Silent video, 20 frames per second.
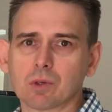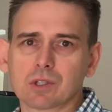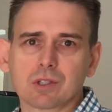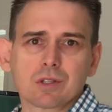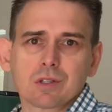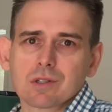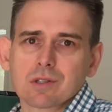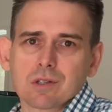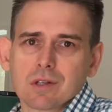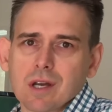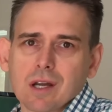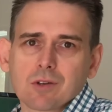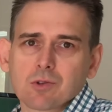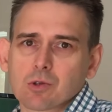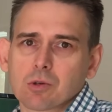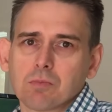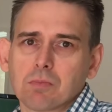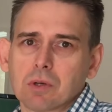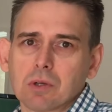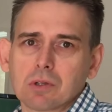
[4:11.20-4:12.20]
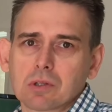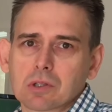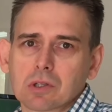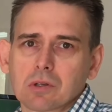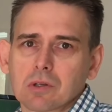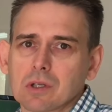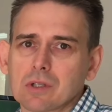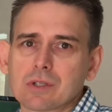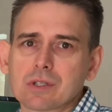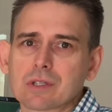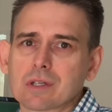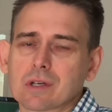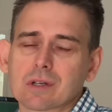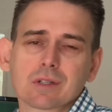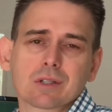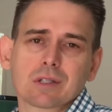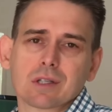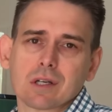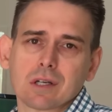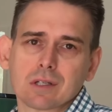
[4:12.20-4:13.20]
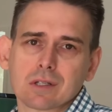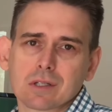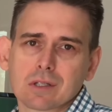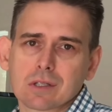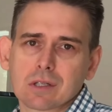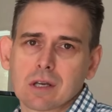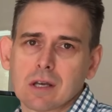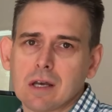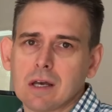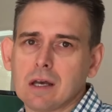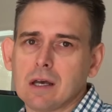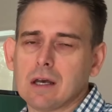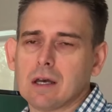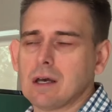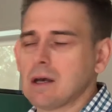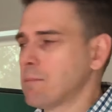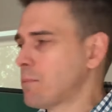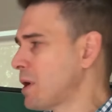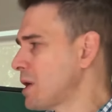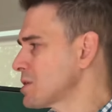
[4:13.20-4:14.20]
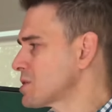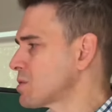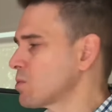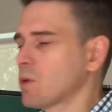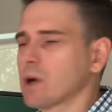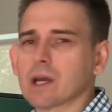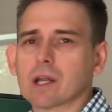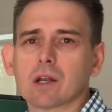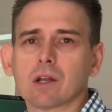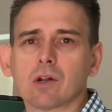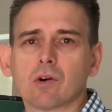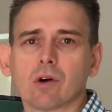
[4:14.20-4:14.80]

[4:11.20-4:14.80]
which is an attribute to his success. Passed away in